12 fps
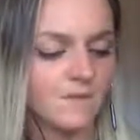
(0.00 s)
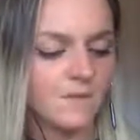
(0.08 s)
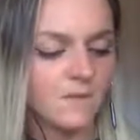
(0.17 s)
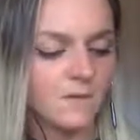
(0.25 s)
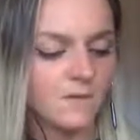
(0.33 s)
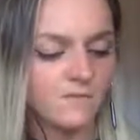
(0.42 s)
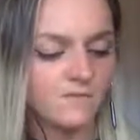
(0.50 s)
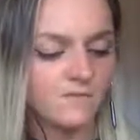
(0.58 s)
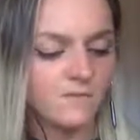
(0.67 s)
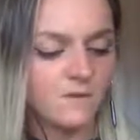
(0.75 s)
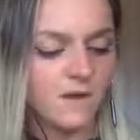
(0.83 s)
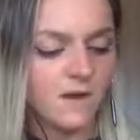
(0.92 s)
who's
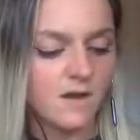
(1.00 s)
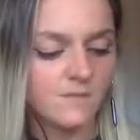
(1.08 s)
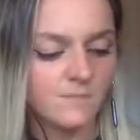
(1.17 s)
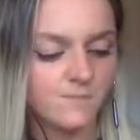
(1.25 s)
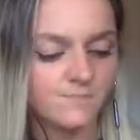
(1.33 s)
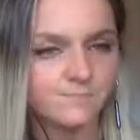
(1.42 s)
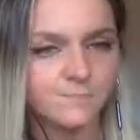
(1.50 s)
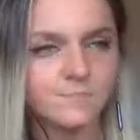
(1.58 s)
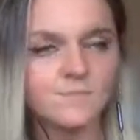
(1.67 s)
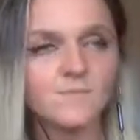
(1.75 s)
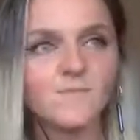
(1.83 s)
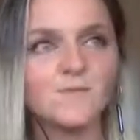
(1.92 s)
from
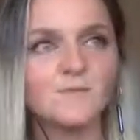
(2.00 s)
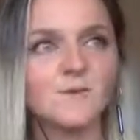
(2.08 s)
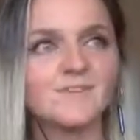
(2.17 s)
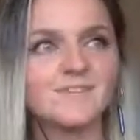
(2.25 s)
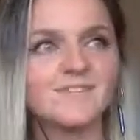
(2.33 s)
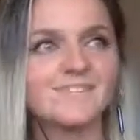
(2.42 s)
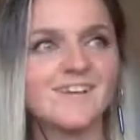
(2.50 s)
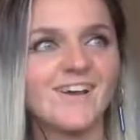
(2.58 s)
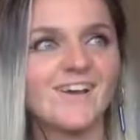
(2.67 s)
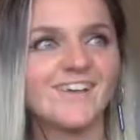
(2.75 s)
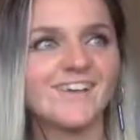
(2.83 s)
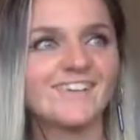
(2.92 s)
one of the
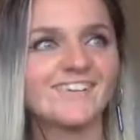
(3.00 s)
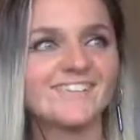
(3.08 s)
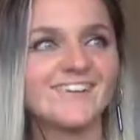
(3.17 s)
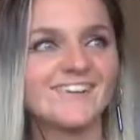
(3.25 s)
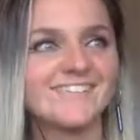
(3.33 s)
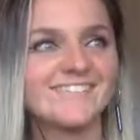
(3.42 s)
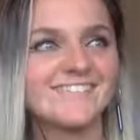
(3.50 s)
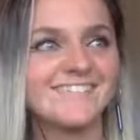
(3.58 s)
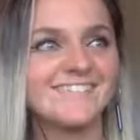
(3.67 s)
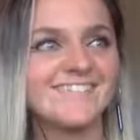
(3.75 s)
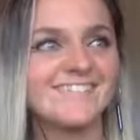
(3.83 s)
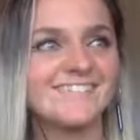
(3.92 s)
star
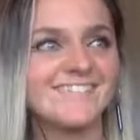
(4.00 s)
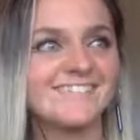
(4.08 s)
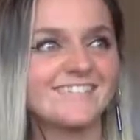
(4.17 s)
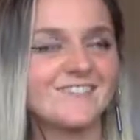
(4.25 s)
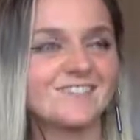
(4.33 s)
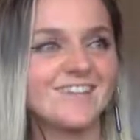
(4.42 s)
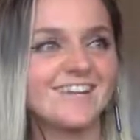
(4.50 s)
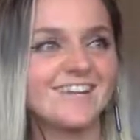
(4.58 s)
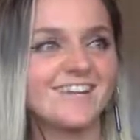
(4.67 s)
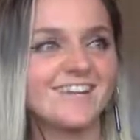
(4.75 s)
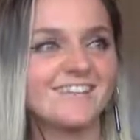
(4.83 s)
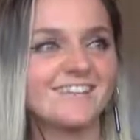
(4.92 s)
constellations. I'm
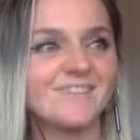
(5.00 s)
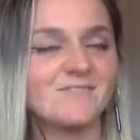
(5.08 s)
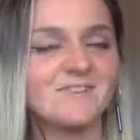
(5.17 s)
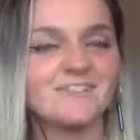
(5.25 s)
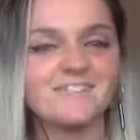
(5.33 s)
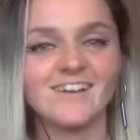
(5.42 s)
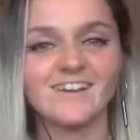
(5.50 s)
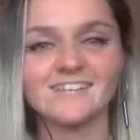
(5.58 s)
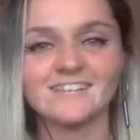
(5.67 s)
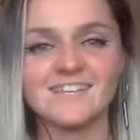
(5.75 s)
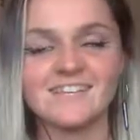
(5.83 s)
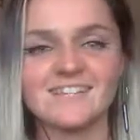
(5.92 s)
trying to think which star
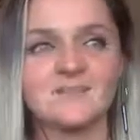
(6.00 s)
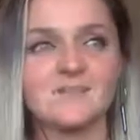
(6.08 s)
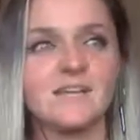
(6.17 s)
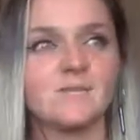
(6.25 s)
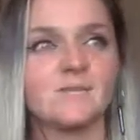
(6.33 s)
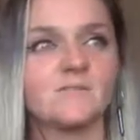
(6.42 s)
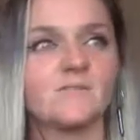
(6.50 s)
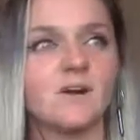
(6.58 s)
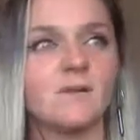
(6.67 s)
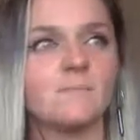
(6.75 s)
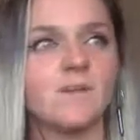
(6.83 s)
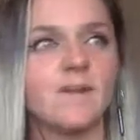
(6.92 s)
constellation he was
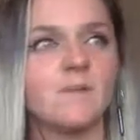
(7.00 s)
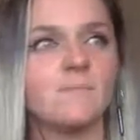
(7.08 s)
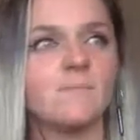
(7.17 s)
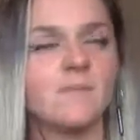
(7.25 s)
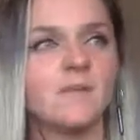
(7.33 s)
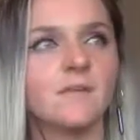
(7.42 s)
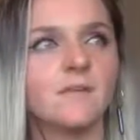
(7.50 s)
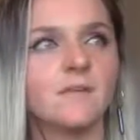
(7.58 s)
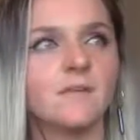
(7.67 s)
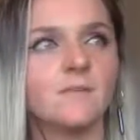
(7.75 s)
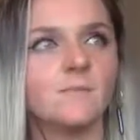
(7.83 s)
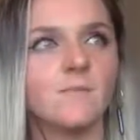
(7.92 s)
from.
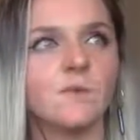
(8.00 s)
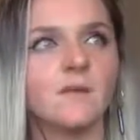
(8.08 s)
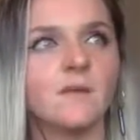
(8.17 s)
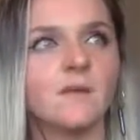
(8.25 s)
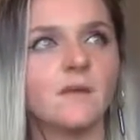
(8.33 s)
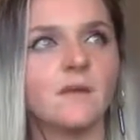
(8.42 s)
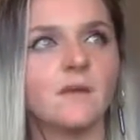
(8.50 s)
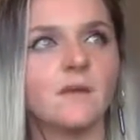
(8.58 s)
But he